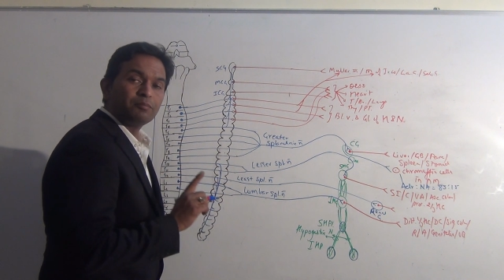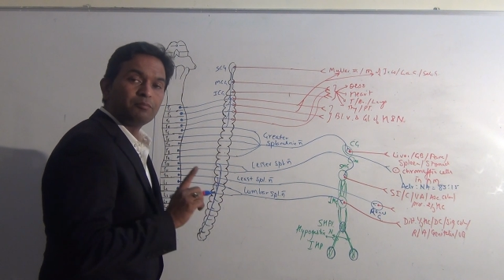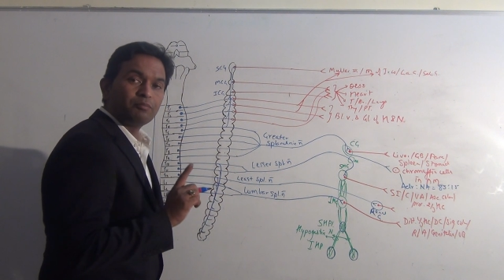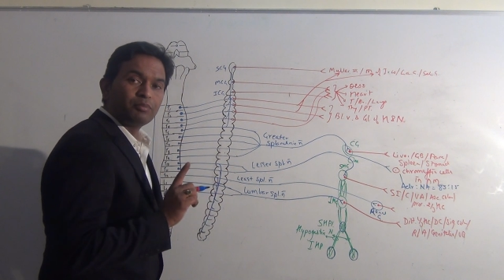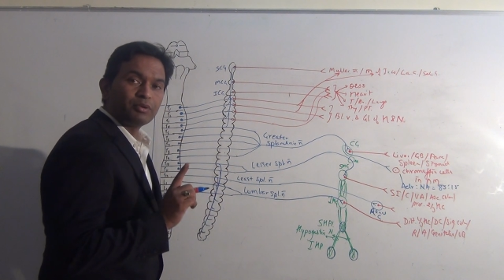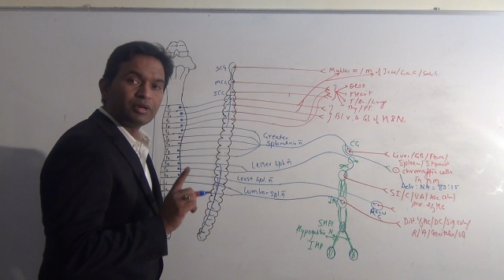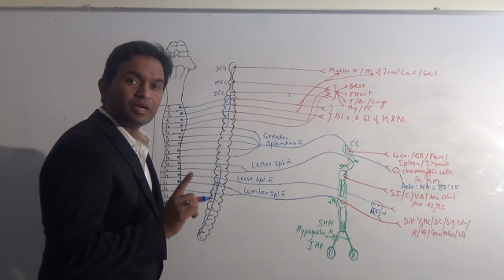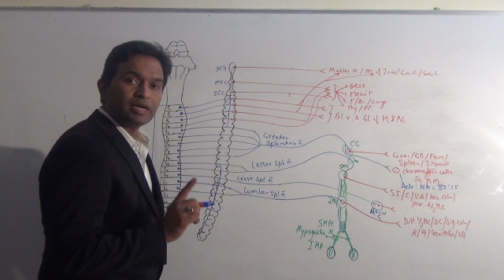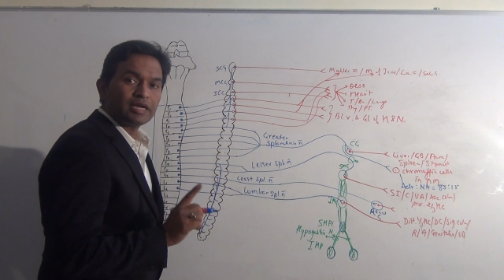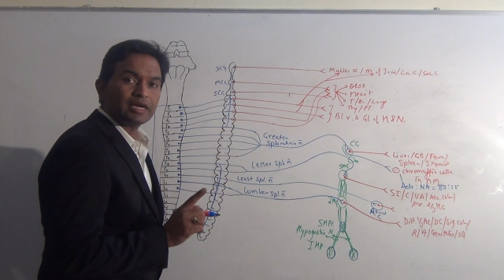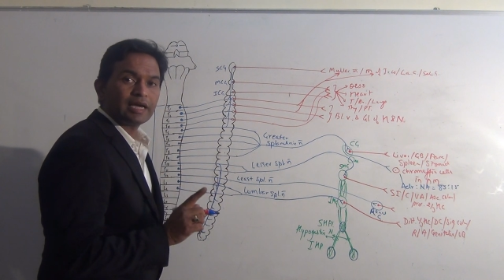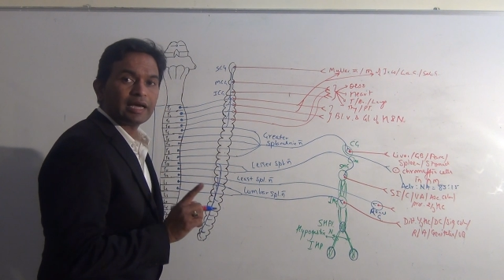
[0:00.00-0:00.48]

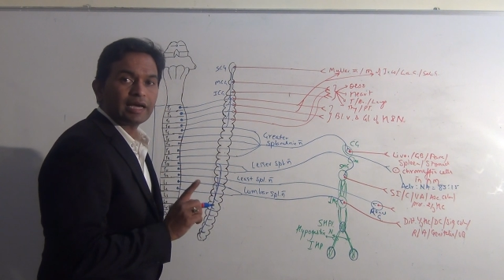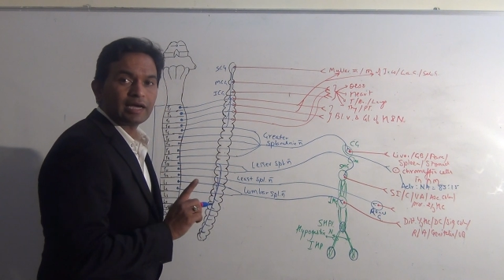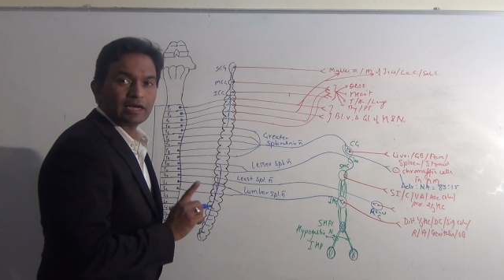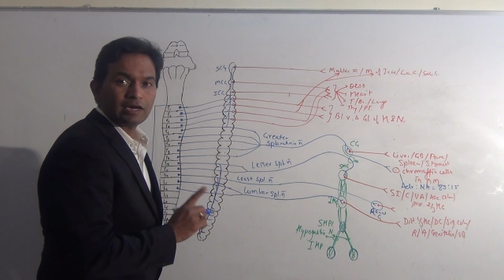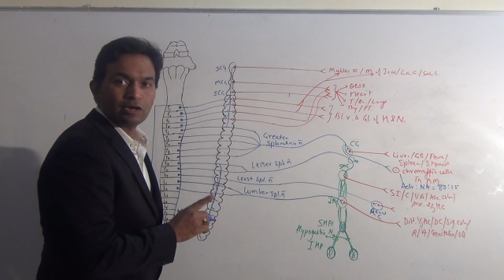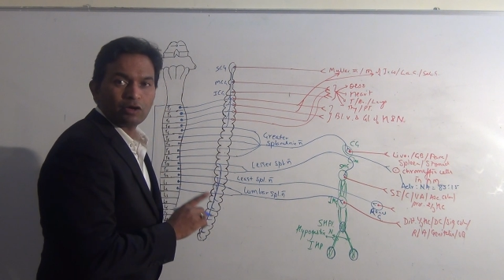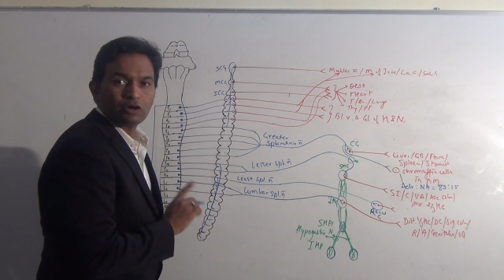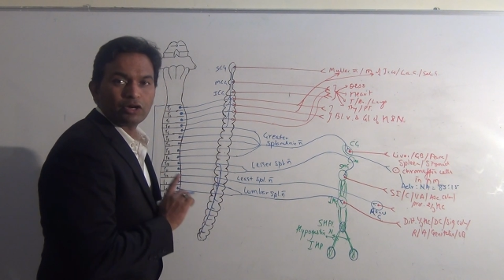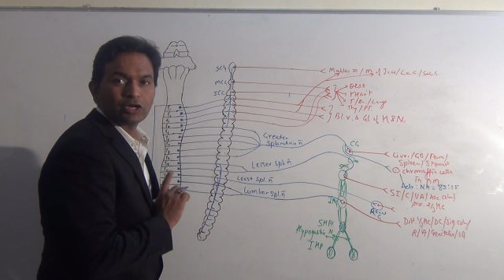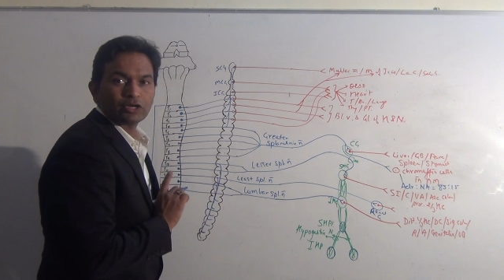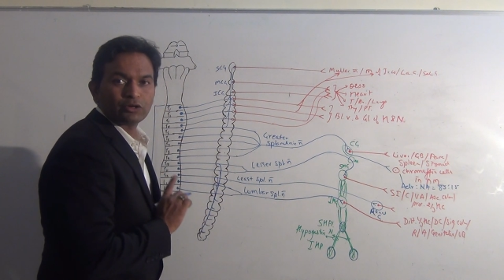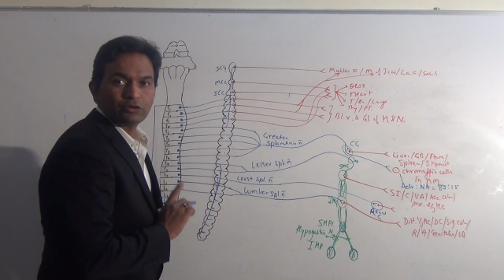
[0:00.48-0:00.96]

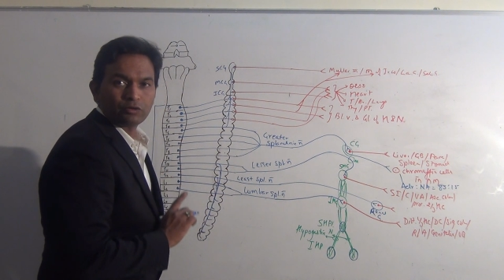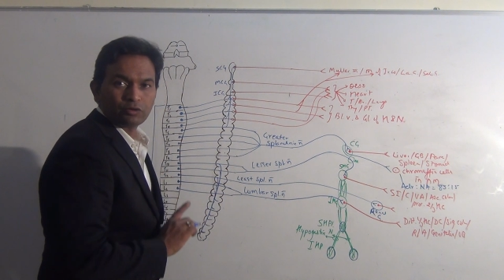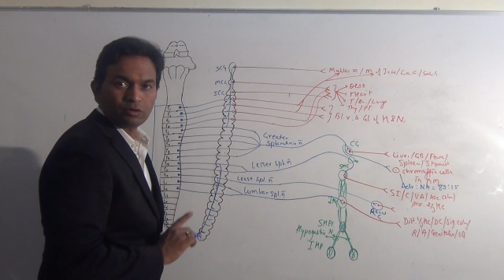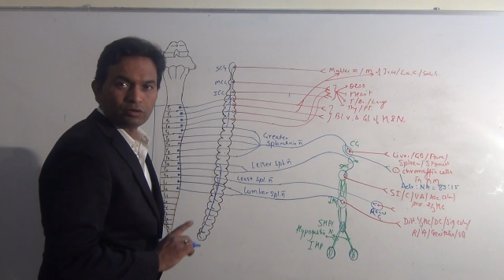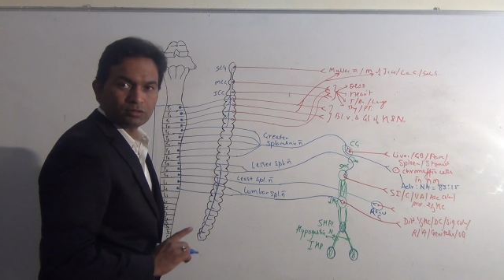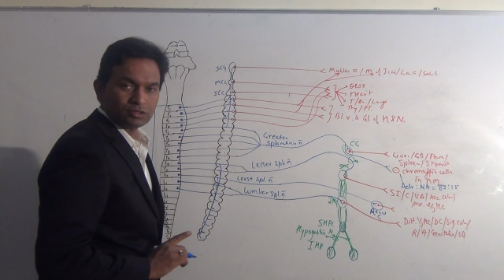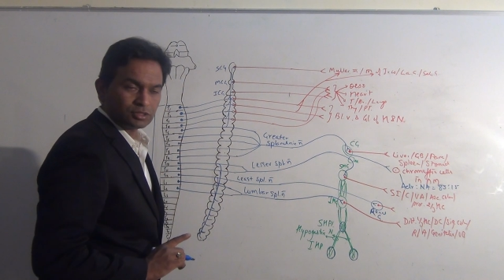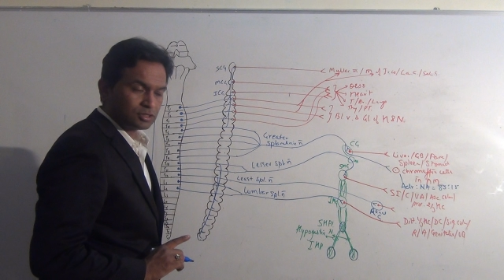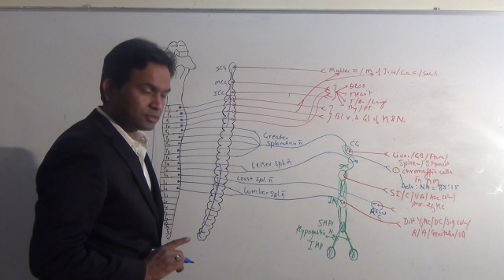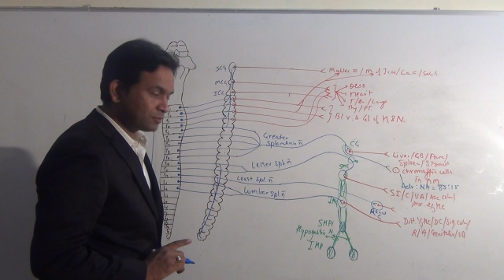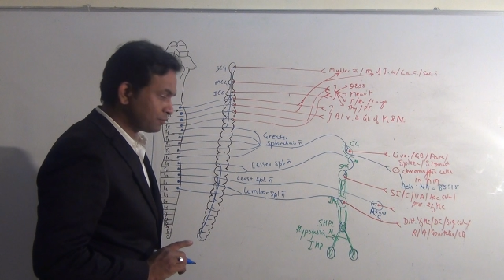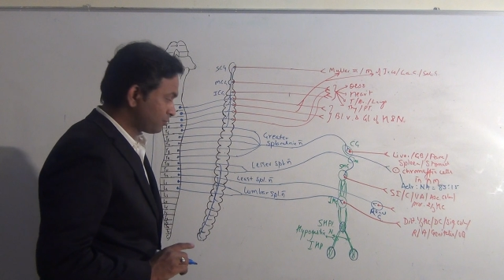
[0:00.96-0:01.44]
preganglionic
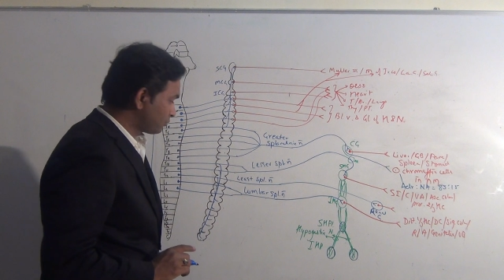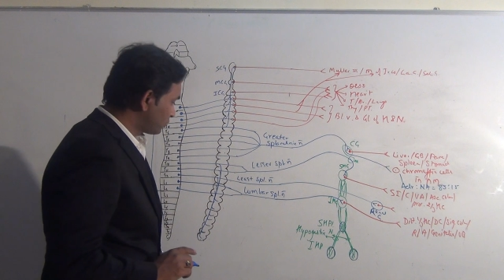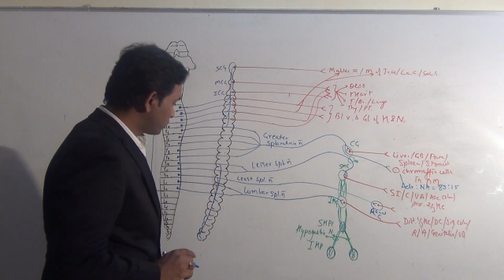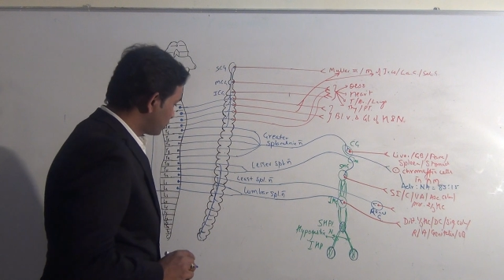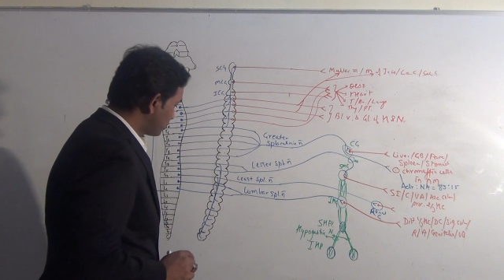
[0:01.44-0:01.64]
neurons.